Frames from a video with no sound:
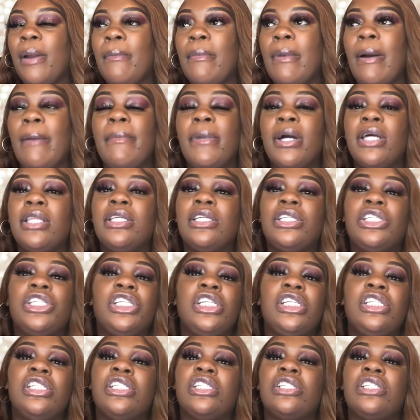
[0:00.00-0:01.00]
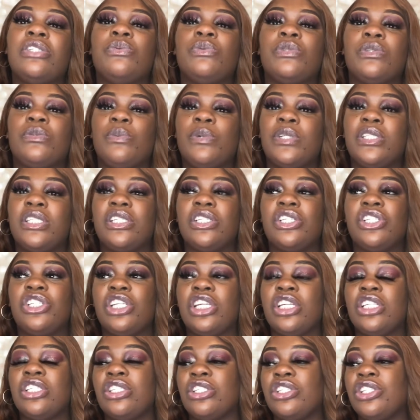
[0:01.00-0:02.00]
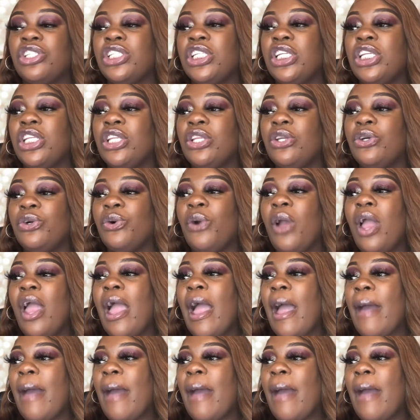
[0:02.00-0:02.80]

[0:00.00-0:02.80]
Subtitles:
My mother, she just was with the shit, so she knew.